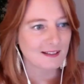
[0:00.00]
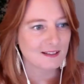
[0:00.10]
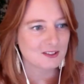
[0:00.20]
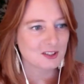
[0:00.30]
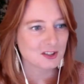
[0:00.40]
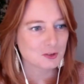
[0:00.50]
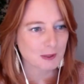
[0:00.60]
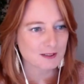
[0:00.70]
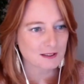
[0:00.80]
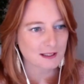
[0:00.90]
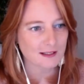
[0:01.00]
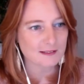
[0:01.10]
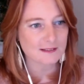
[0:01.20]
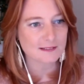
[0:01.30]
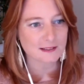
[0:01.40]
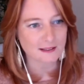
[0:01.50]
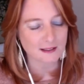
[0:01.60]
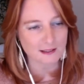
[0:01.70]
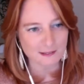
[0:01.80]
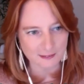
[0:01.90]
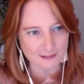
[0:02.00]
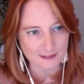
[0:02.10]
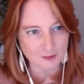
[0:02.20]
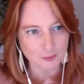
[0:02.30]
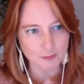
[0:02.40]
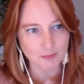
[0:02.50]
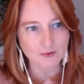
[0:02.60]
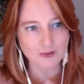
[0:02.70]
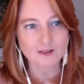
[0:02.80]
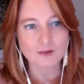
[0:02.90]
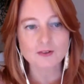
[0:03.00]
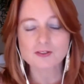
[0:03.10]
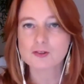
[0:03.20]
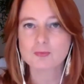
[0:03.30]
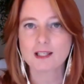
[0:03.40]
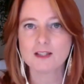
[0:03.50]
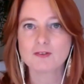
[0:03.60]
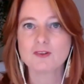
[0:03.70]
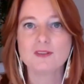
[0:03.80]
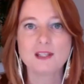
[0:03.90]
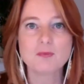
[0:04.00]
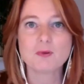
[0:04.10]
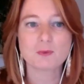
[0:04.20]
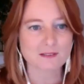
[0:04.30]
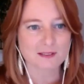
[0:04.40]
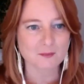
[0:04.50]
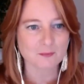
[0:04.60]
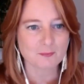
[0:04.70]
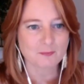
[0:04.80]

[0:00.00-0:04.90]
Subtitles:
She specializes in highly sensitive people and holds a space for deeper wisdom